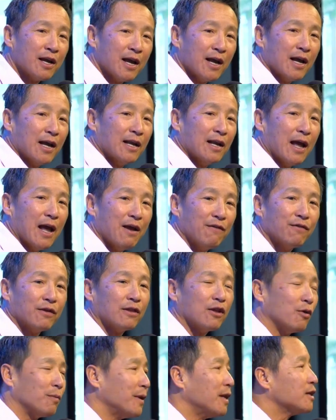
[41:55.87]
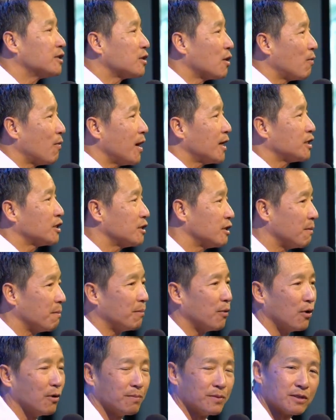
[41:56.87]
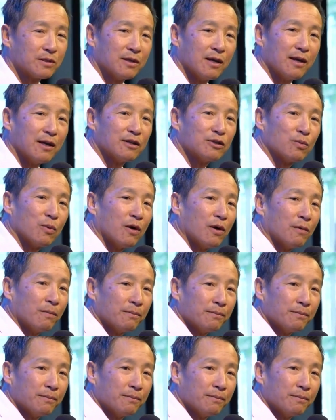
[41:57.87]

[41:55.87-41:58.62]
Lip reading: in heaven. There'll be a direction and purpose there as well.